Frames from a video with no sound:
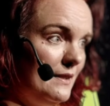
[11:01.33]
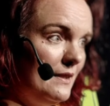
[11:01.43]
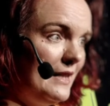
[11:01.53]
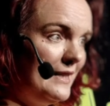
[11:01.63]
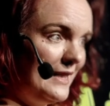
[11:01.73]

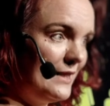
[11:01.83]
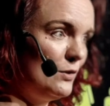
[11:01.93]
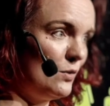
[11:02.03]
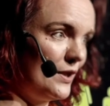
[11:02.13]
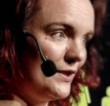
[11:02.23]
and
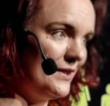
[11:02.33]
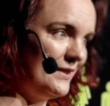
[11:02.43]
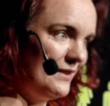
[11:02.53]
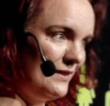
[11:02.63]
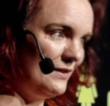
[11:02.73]
ignored
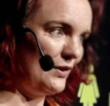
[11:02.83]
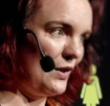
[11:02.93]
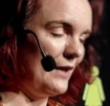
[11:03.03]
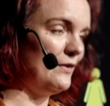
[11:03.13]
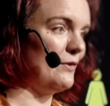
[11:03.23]
the
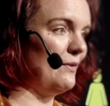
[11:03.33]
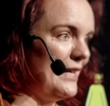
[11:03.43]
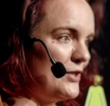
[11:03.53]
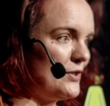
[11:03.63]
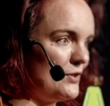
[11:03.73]
kind of the
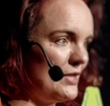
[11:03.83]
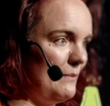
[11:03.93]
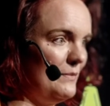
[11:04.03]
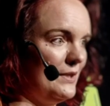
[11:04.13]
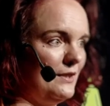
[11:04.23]

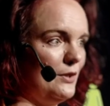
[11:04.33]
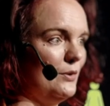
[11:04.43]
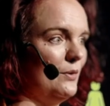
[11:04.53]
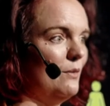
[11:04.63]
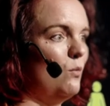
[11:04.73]
relationship that
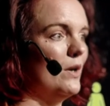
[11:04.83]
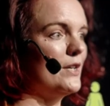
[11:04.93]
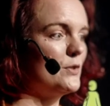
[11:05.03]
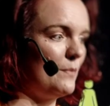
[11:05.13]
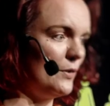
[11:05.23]
you were
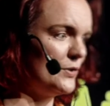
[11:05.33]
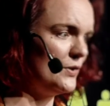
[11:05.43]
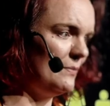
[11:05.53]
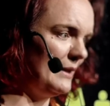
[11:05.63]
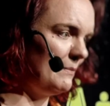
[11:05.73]
supposed to
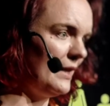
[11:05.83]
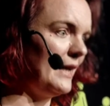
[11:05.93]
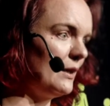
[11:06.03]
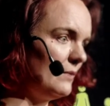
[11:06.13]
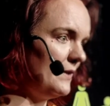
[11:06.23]
be
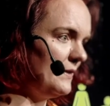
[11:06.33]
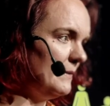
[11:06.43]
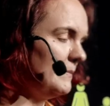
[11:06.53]
playing with them.